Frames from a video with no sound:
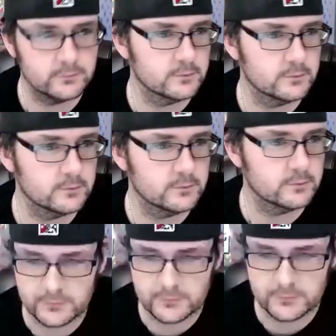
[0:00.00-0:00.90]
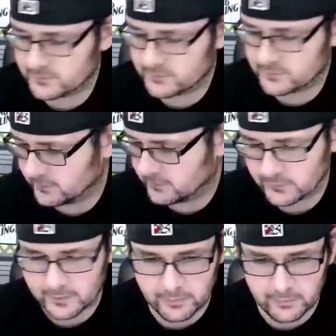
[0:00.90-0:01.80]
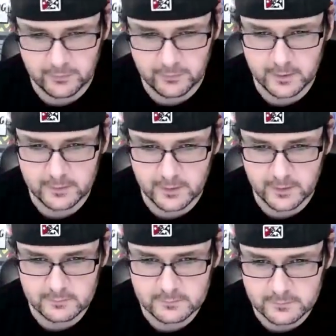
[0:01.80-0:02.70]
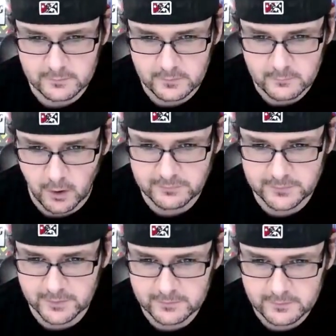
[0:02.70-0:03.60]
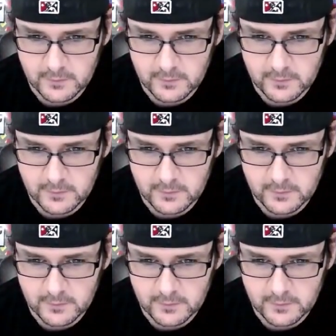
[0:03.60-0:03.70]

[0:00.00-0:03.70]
the crazy drafts that are going for like thirty bucks on offsites.